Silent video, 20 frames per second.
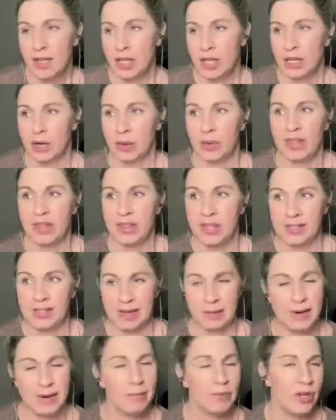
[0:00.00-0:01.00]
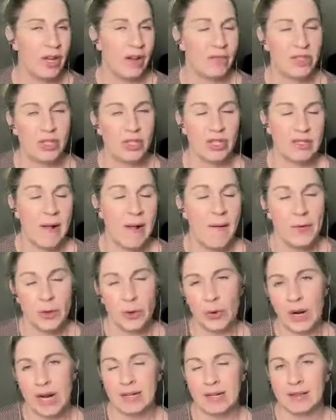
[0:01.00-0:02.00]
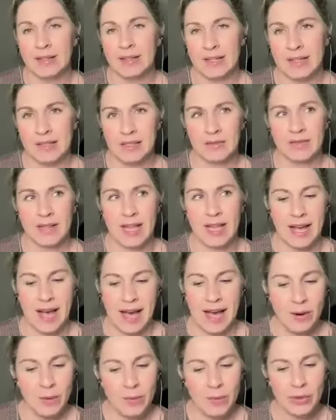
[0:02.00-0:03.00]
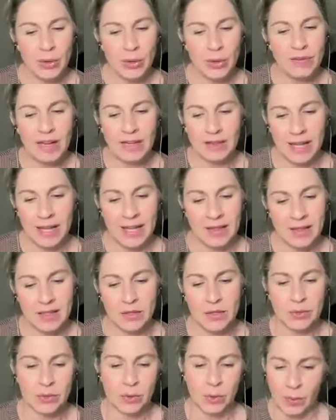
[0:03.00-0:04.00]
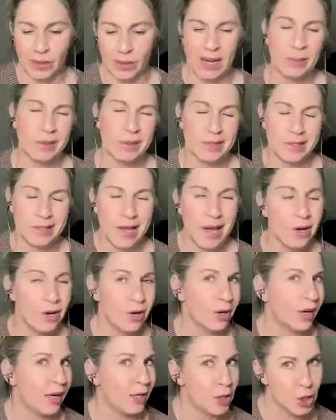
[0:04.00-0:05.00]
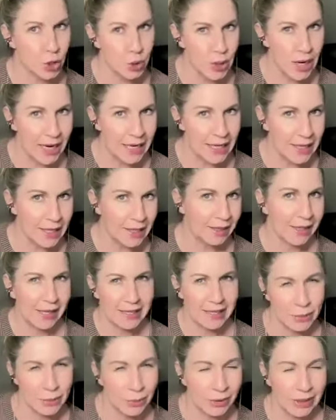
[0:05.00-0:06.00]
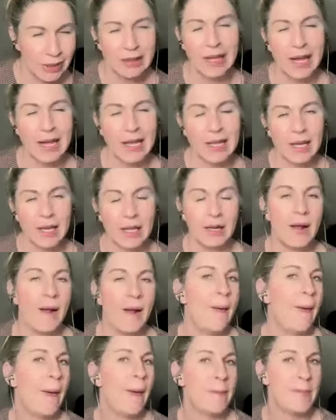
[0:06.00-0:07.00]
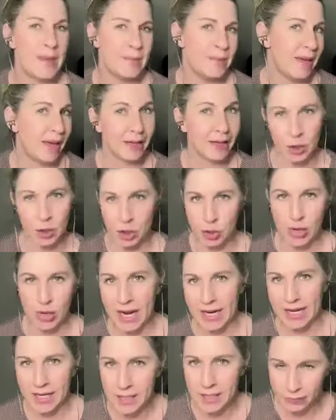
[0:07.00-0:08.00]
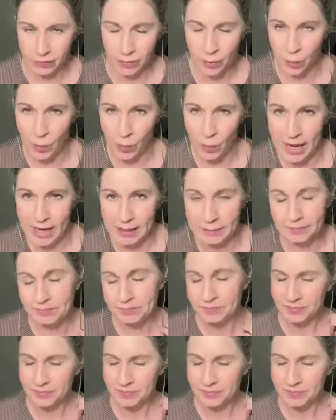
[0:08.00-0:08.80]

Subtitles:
You know, sometimes you have to just create a list of like, I don't know if I like this, or when I was younger, I tried it and I didn't really like it. Maybe I can try it a different way.